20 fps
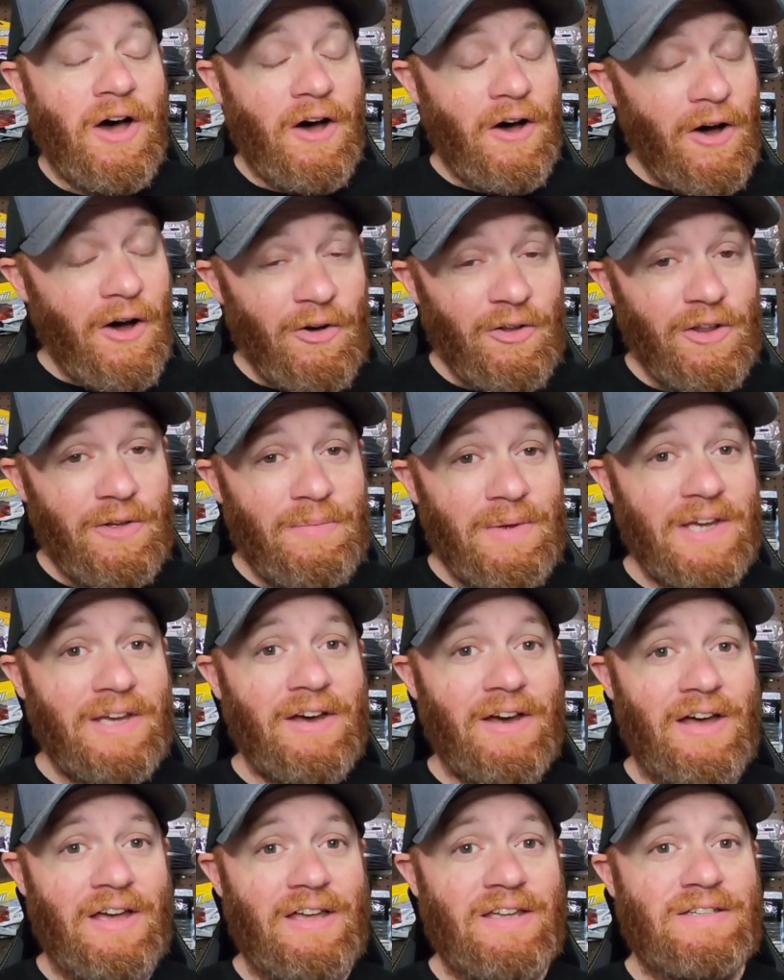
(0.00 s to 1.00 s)
only
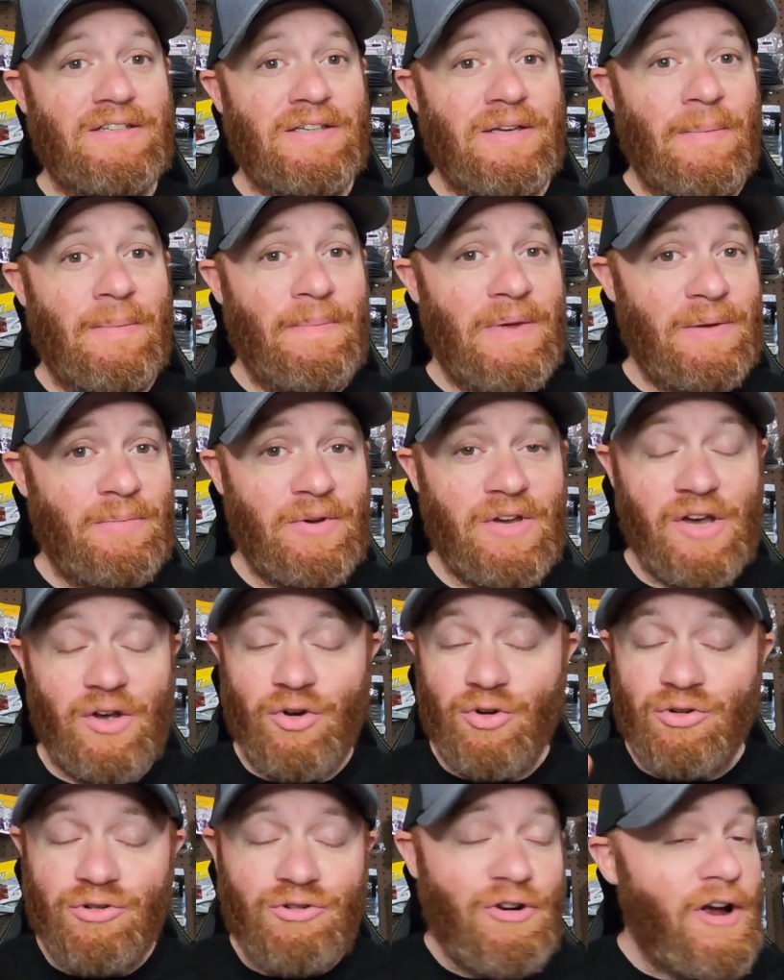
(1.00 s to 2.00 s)
because people get
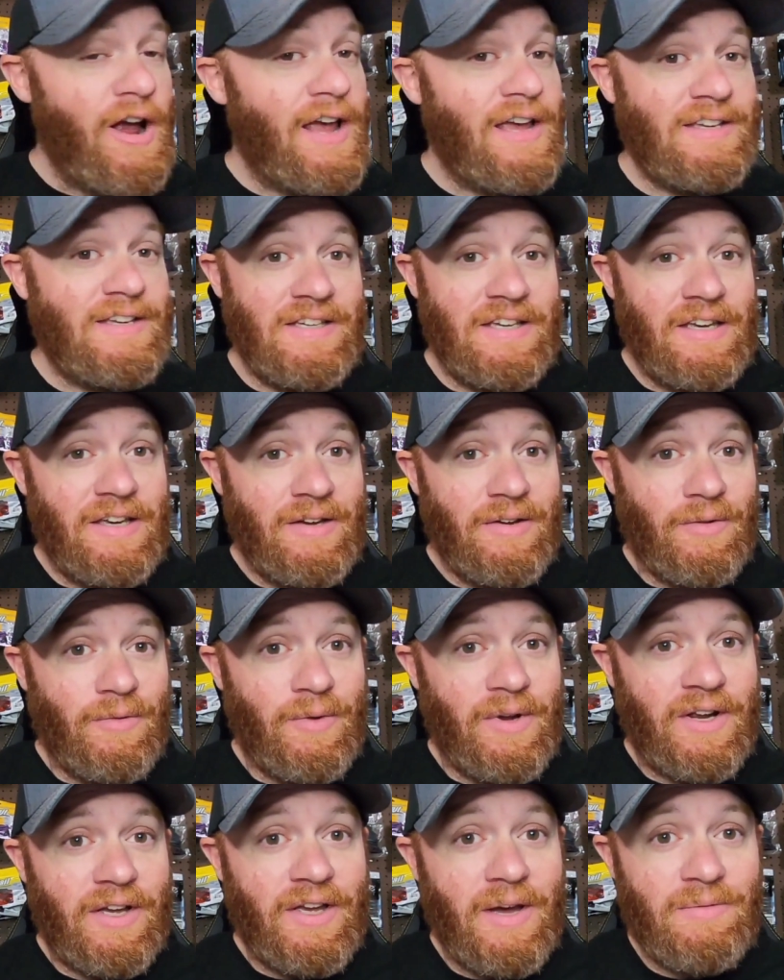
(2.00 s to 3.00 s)
crazy
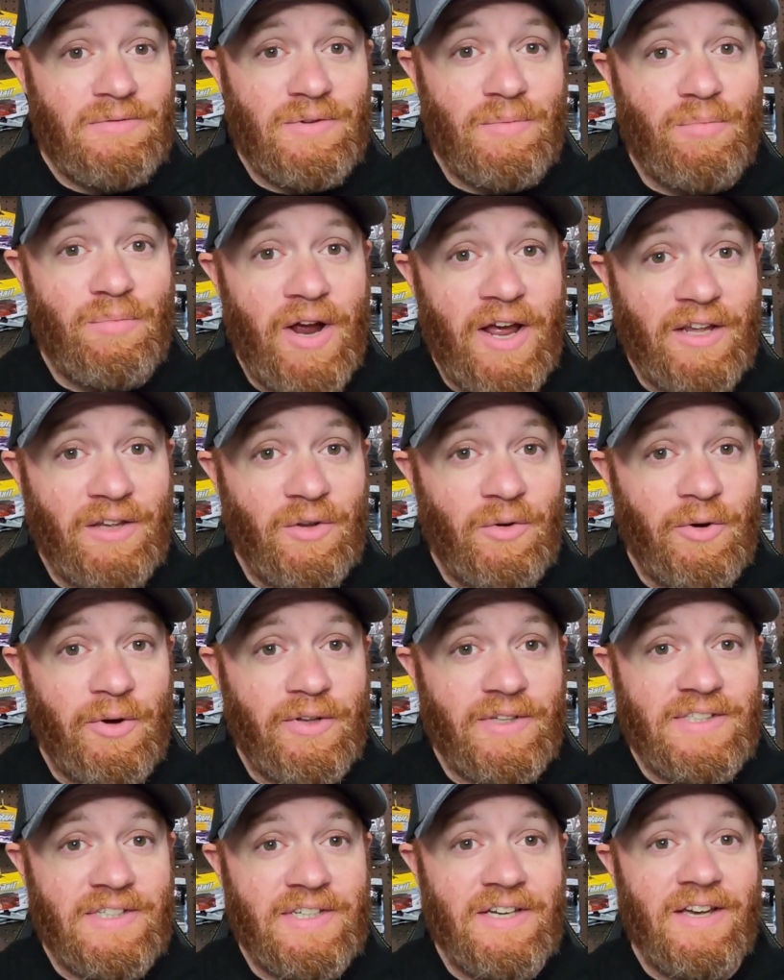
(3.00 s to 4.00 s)
when it comes to brand
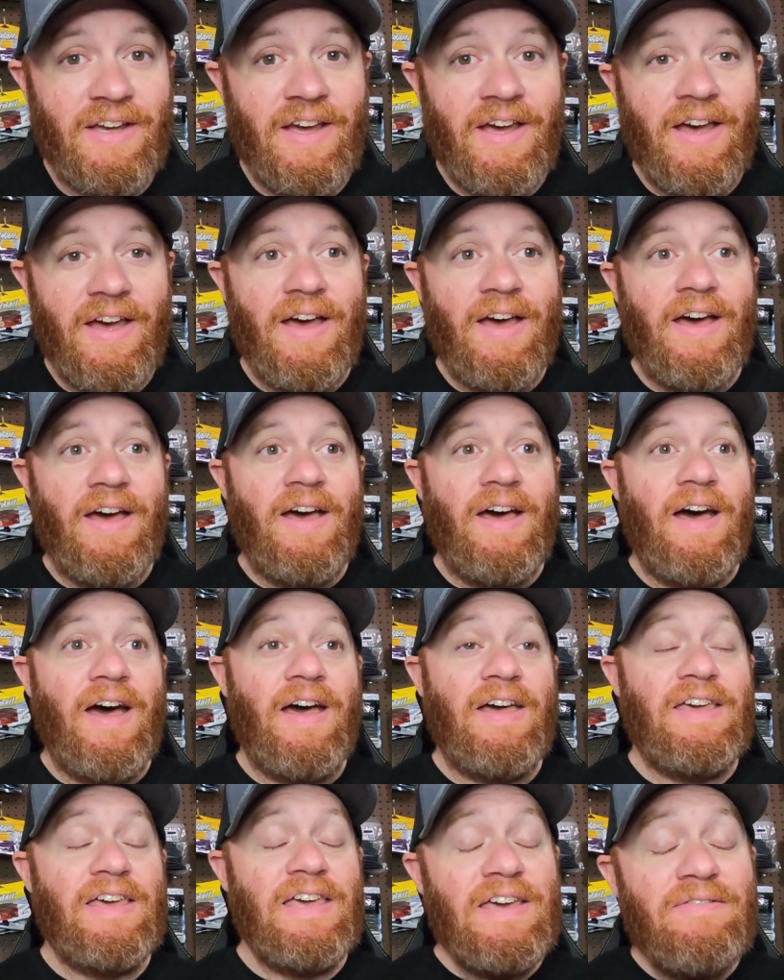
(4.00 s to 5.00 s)
loyalty,
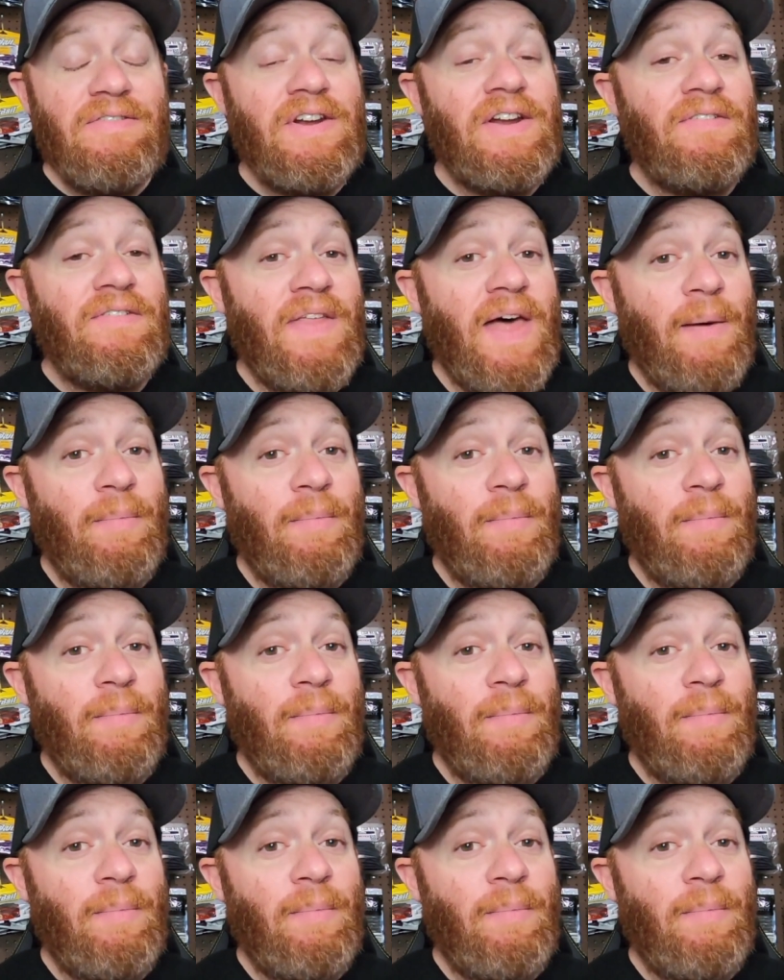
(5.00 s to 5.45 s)
even if that